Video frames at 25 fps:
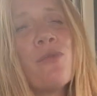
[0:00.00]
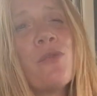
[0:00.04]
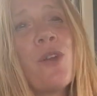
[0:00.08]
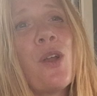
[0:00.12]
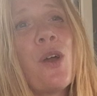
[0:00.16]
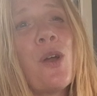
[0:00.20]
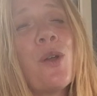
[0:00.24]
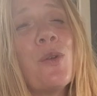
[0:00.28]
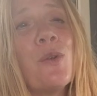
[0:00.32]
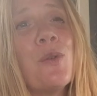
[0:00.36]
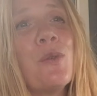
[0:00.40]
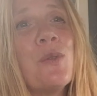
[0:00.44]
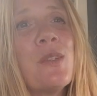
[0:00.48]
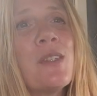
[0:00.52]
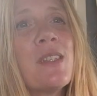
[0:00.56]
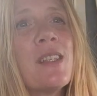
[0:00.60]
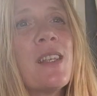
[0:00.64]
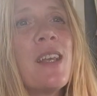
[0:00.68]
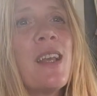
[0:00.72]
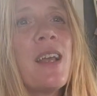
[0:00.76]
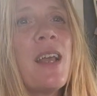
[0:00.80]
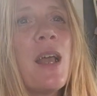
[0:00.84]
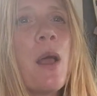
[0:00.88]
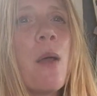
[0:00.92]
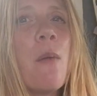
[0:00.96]
flows
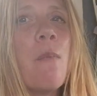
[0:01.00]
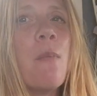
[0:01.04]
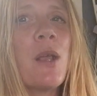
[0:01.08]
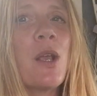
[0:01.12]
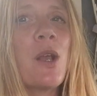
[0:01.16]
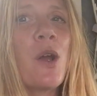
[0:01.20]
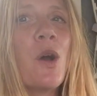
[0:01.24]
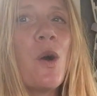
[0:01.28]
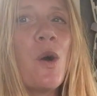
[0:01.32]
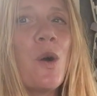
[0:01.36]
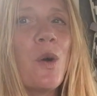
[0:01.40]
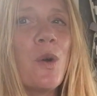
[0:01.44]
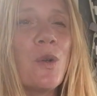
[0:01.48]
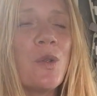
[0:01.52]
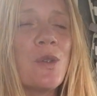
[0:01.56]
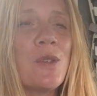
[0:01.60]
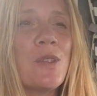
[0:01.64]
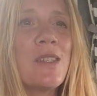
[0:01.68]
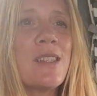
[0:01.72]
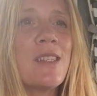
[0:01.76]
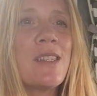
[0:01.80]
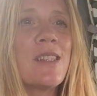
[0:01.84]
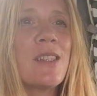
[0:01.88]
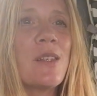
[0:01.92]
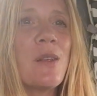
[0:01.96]

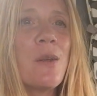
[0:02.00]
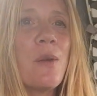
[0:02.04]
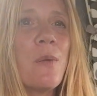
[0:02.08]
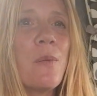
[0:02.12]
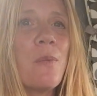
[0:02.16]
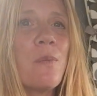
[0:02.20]
because